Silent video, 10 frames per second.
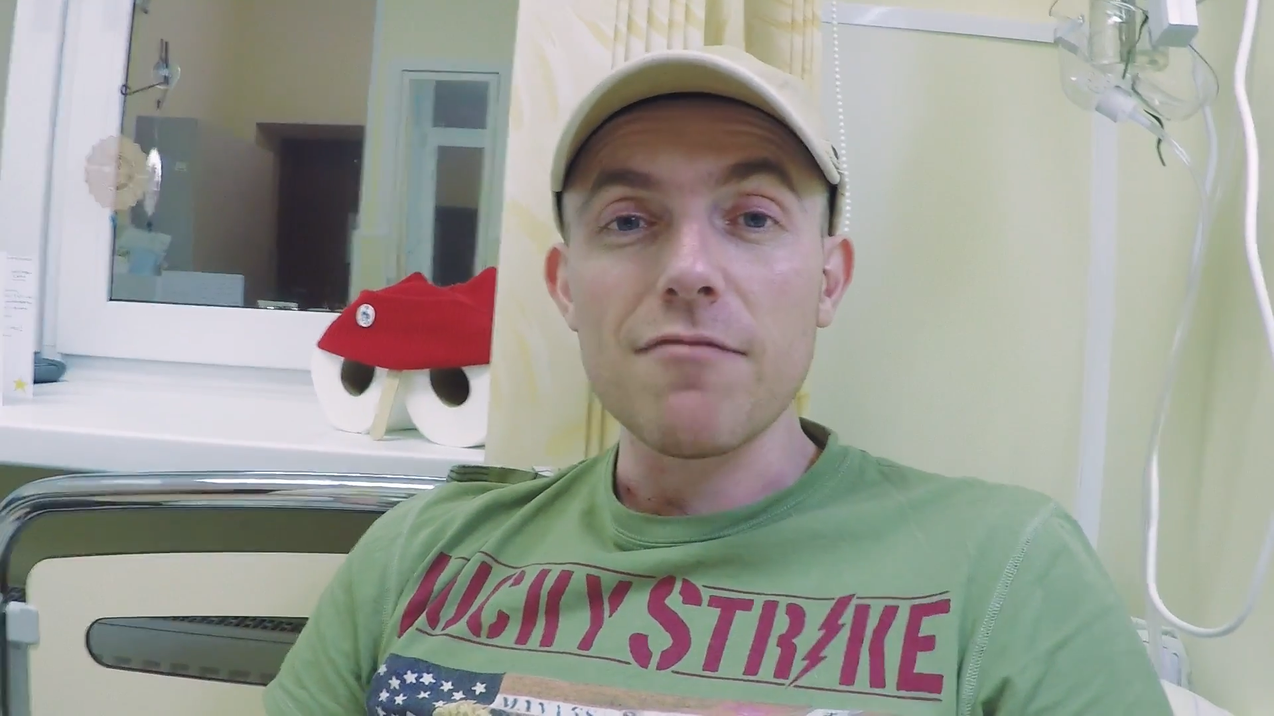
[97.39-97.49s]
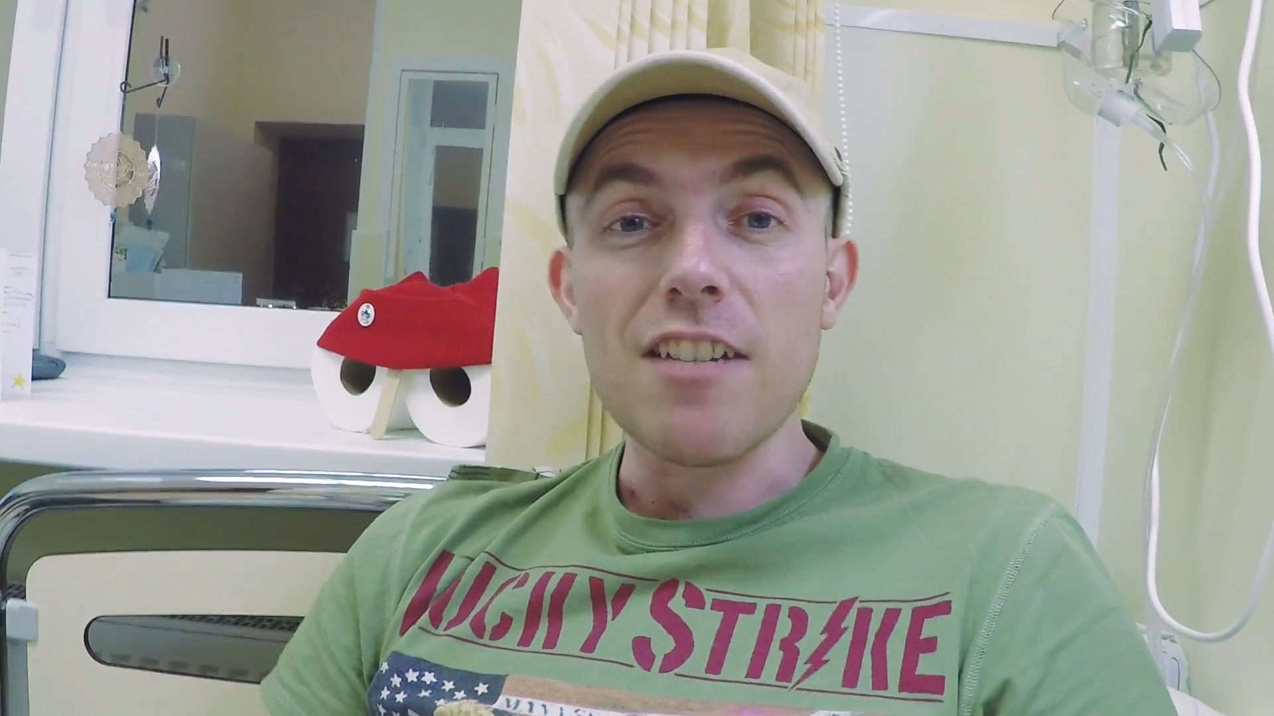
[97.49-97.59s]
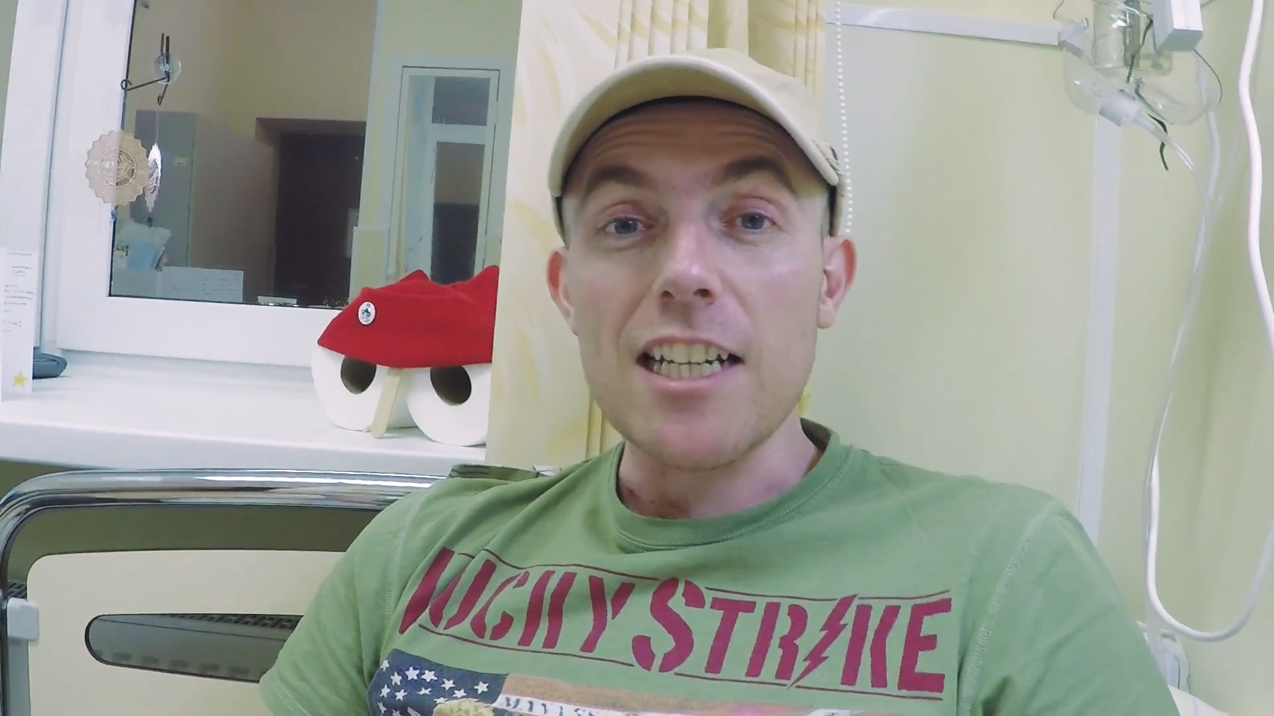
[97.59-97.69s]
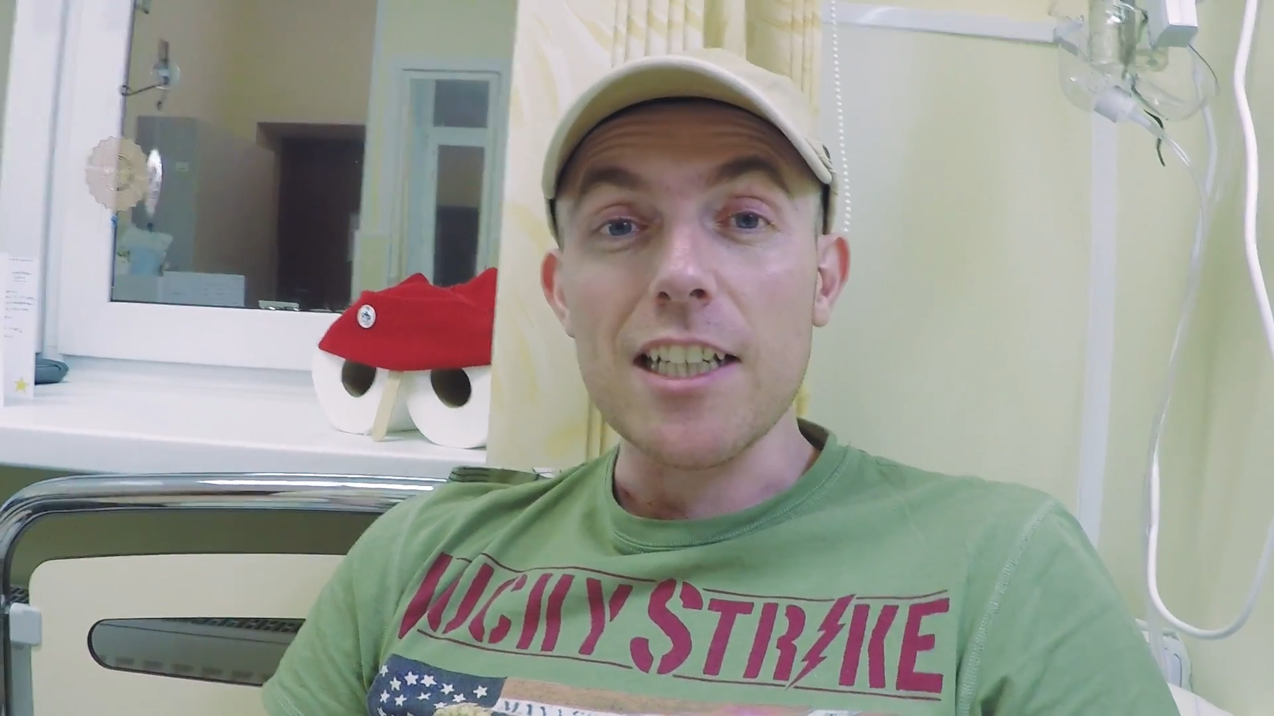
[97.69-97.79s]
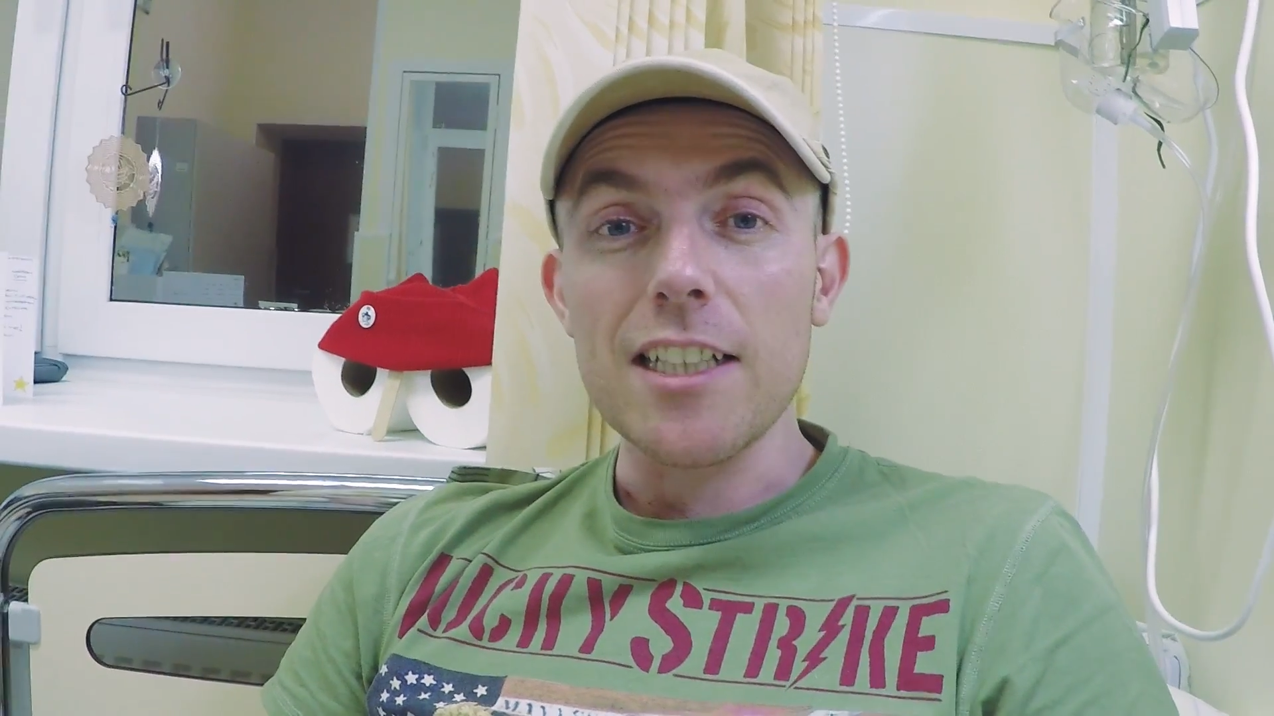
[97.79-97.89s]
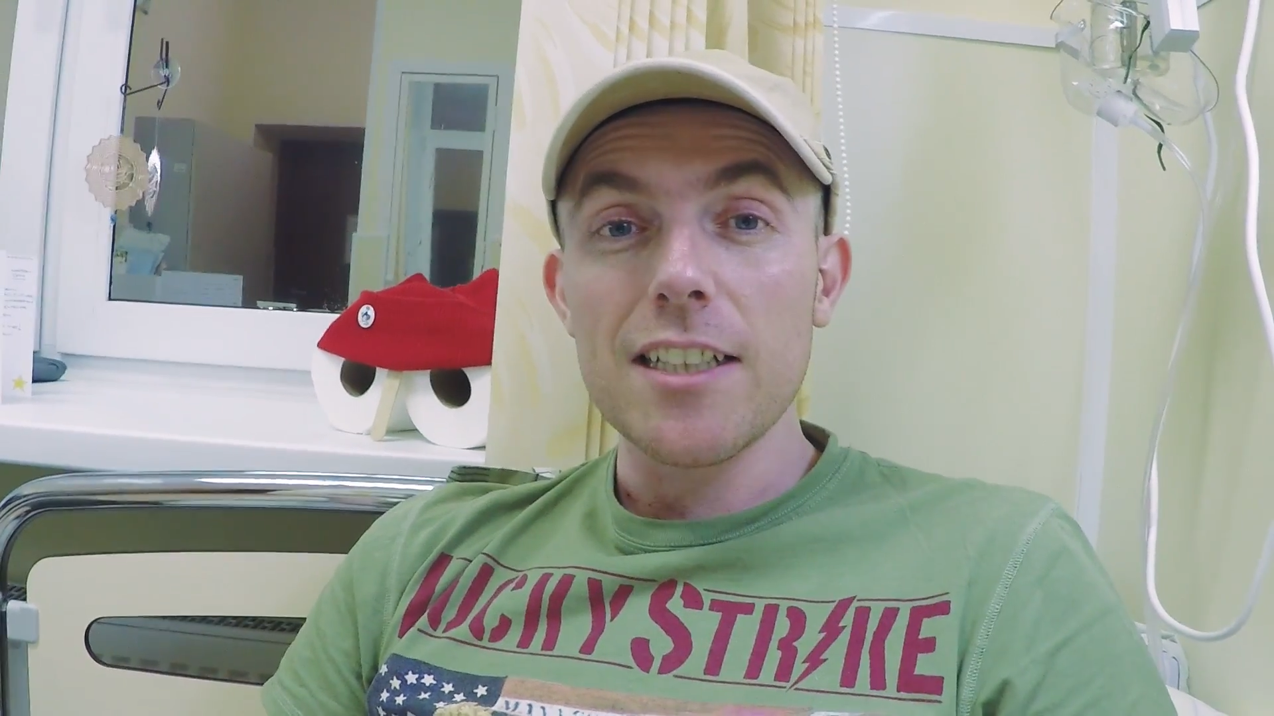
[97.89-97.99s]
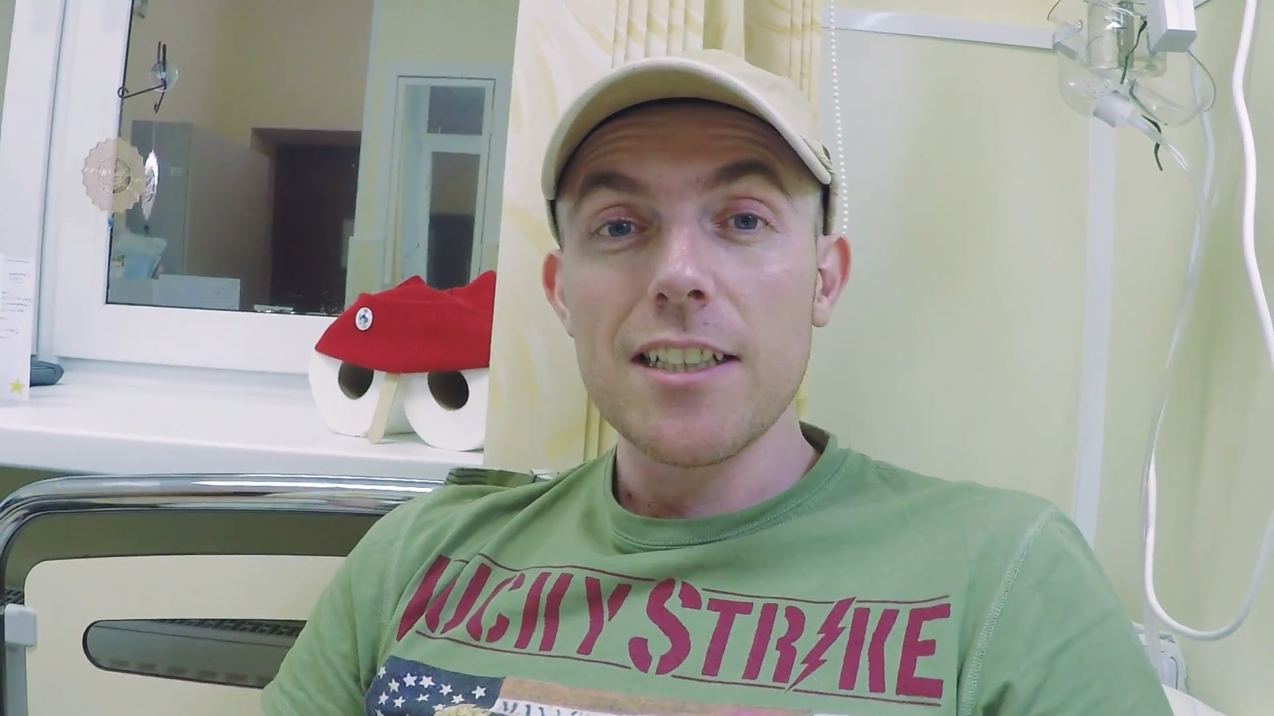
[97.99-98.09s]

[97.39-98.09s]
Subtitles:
really.